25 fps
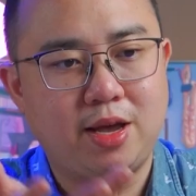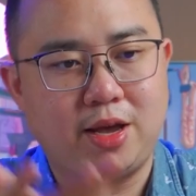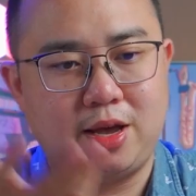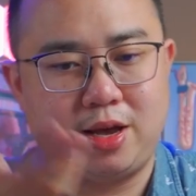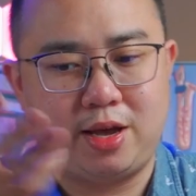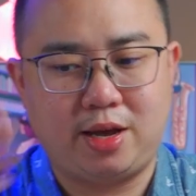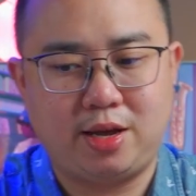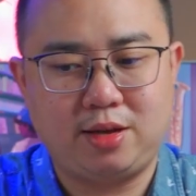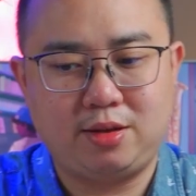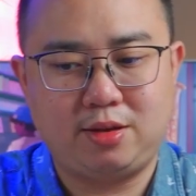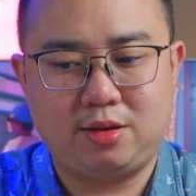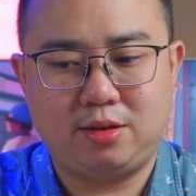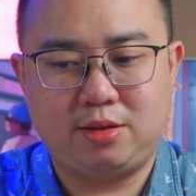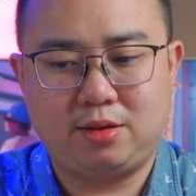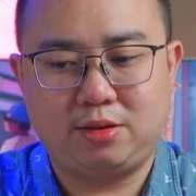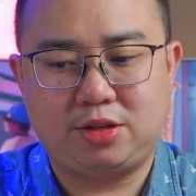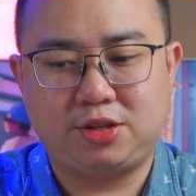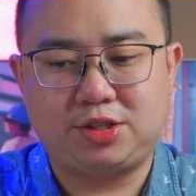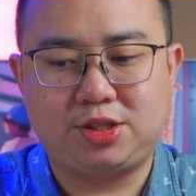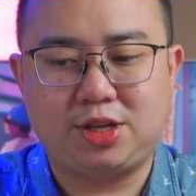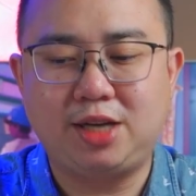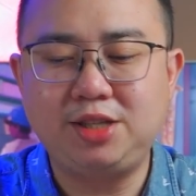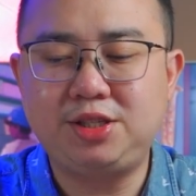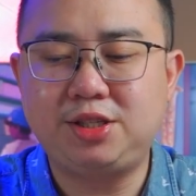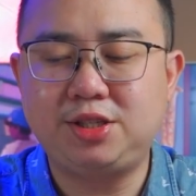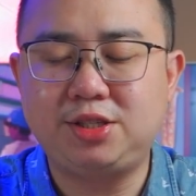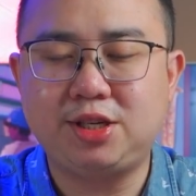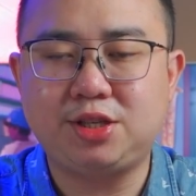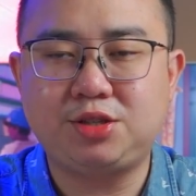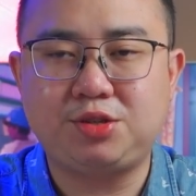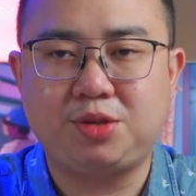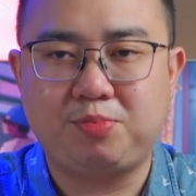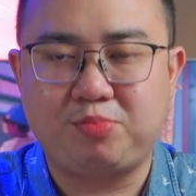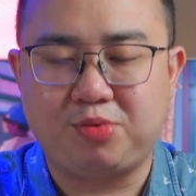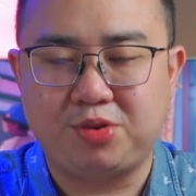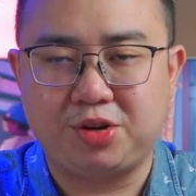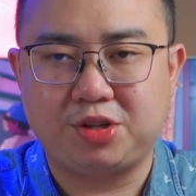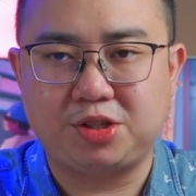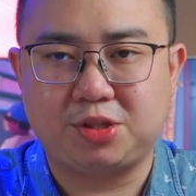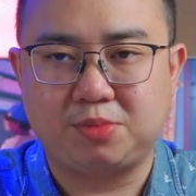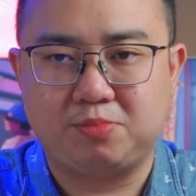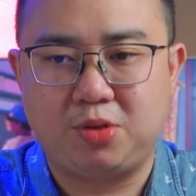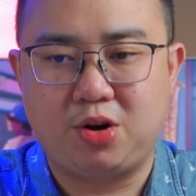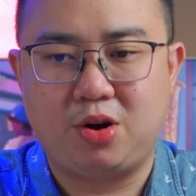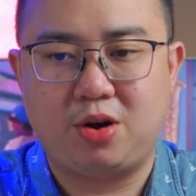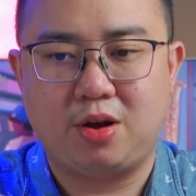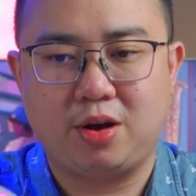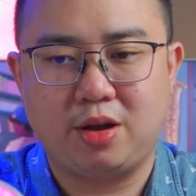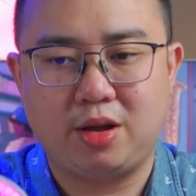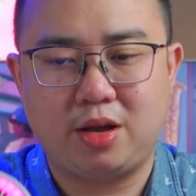And the size is actually pretty
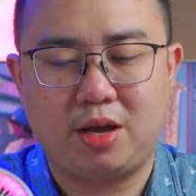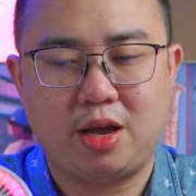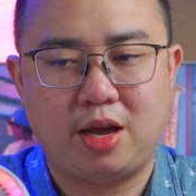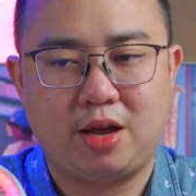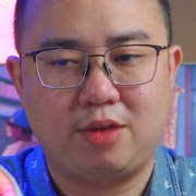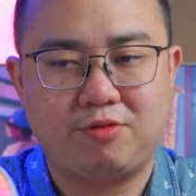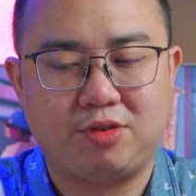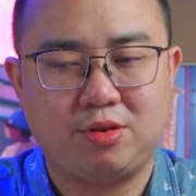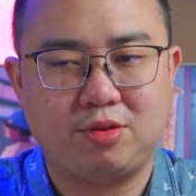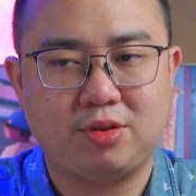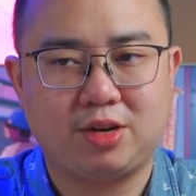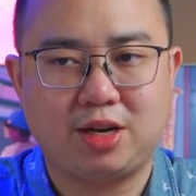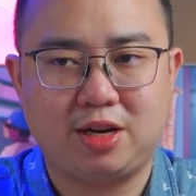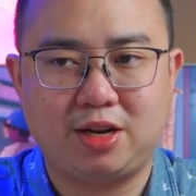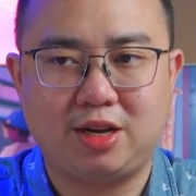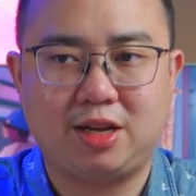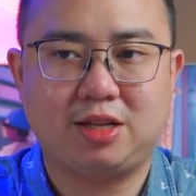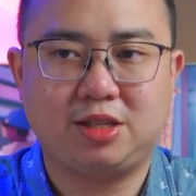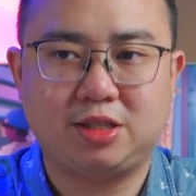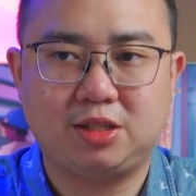small if you look at it, and